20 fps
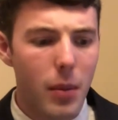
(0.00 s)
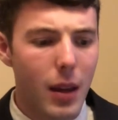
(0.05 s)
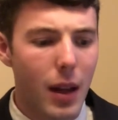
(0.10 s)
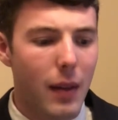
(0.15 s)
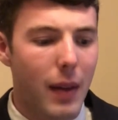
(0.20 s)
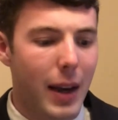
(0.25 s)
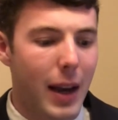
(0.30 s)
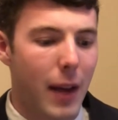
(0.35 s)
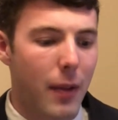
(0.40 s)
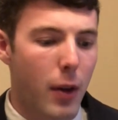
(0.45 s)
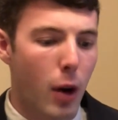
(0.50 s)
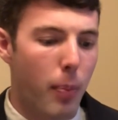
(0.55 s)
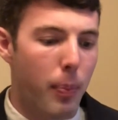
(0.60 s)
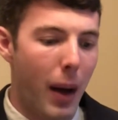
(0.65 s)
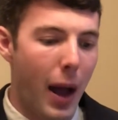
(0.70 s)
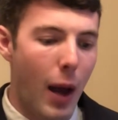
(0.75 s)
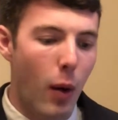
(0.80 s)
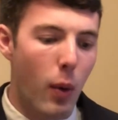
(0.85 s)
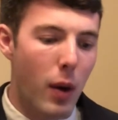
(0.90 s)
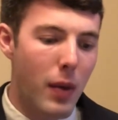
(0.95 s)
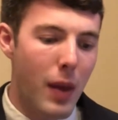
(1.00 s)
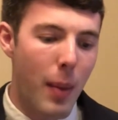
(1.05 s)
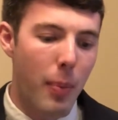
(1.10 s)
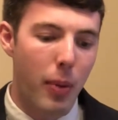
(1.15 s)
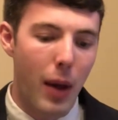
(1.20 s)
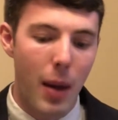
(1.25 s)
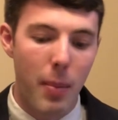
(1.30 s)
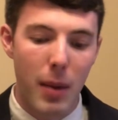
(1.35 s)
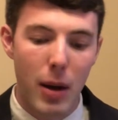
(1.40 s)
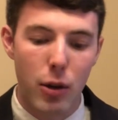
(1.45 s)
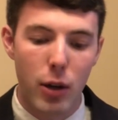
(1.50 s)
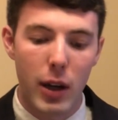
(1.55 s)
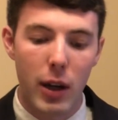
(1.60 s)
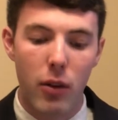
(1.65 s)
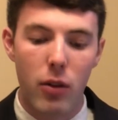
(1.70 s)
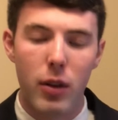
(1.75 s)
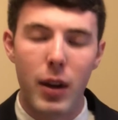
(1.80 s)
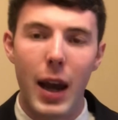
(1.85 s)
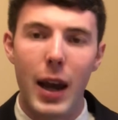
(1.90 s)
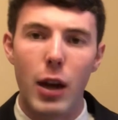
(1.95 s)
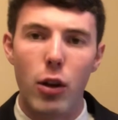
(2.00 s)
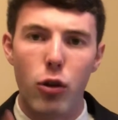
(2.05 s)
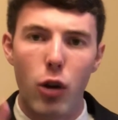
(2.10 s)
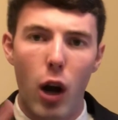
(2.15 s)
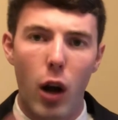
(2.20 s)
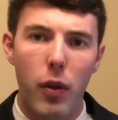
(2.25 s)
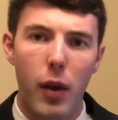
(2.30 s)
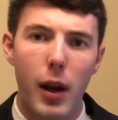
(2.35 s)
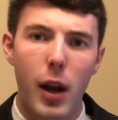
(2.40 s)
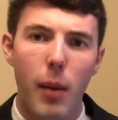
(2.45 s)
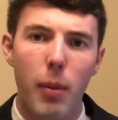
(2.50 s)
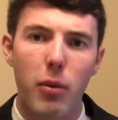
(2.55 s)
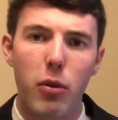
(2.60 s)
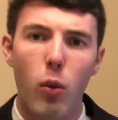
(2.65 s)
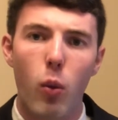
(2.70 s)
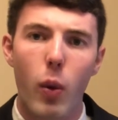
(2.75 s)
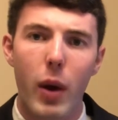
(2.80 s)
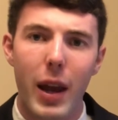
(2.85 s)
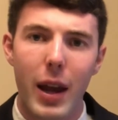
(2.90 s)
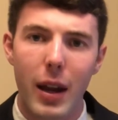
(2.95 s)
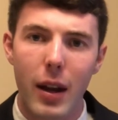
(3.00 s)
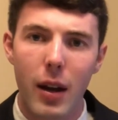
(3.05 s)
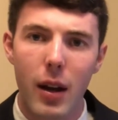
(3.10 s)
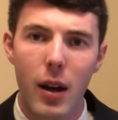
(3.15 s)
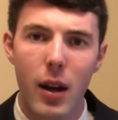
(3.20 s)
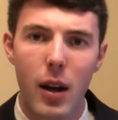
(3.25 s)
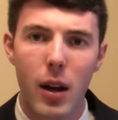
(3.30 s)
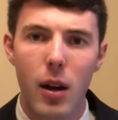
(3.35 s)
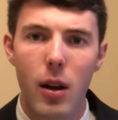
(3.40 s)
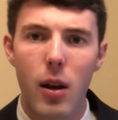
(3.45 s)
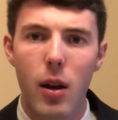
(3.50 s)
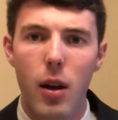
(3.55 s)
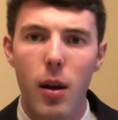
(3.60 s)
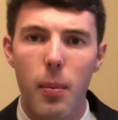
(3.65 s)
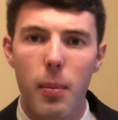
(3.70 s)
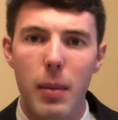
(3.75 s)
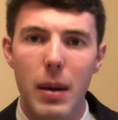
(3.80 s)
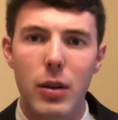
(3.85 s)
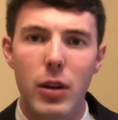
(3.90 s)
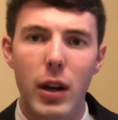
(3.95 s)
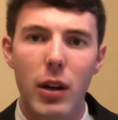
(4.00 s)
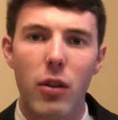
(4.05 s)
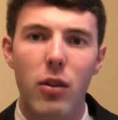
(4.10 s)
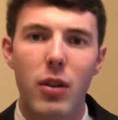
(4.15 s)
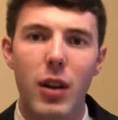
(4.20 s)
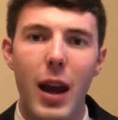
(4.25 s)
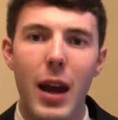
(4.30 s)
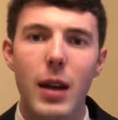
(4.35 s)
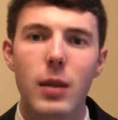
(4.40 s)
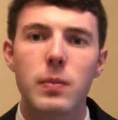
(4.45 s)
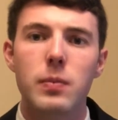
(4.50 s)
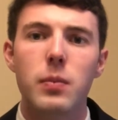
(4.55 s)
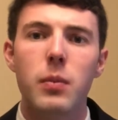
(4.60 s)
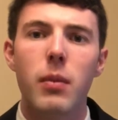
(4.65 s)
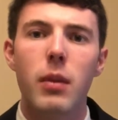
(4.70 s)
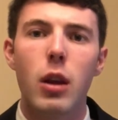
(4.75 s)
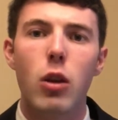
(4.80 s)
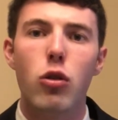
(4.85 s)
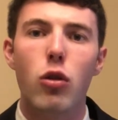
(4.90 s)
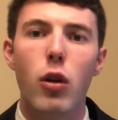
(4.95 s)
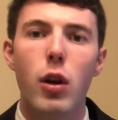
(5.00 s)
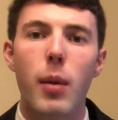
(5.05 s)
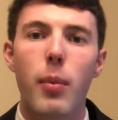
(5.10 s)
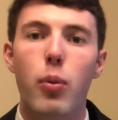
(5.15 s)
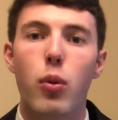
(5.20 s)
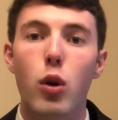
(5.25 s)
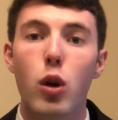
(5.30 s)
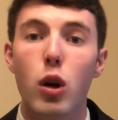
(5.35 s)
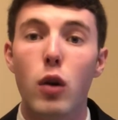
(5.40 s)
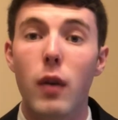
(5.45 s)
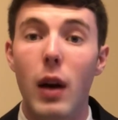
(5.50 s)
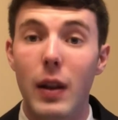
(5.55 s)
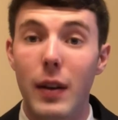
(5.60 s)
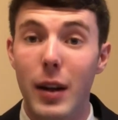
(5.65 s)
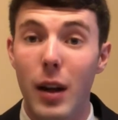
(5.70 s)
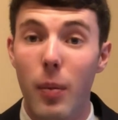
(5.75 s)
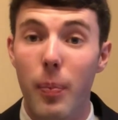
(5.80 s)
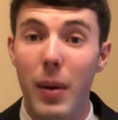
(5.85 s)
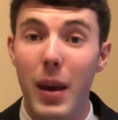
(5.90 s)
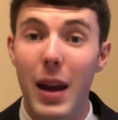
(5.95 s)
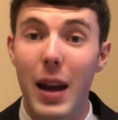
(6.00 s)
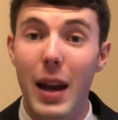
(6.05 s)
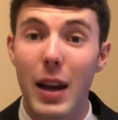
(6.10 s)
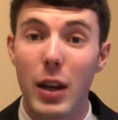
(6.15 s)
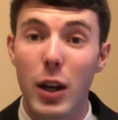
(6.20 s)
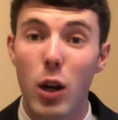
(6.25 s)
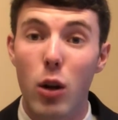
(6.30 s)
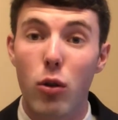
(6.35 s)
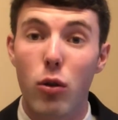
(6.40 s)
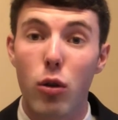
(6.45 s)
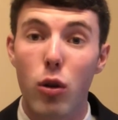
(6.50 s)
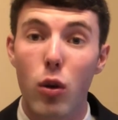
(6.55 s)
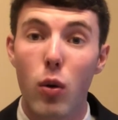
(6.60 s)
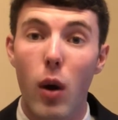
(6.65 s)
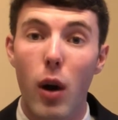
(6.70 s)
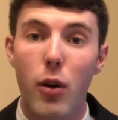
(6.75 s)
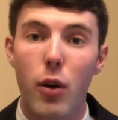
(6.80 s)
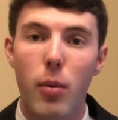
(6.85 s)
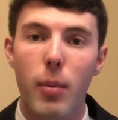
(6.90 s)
They get their bye week. They play Michigan State. Chalk that up as a win. Michigan State should improve a little bit in year 2 under